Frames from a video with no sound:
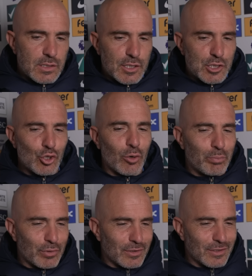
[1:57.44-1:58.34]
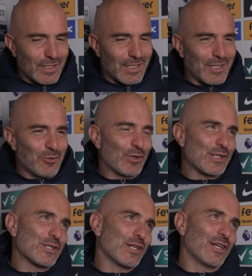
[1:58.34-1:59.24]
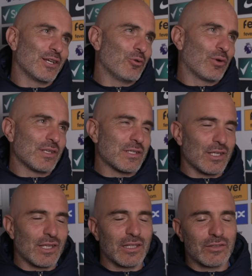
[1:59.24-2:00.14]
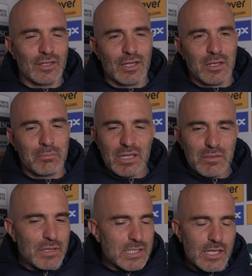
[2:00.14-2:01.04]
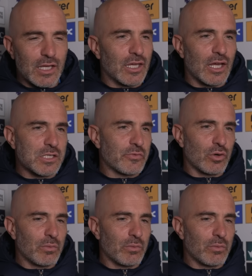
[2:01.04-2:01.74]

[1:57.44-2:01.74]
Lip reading: He's top. You can see that. But the best thing he has for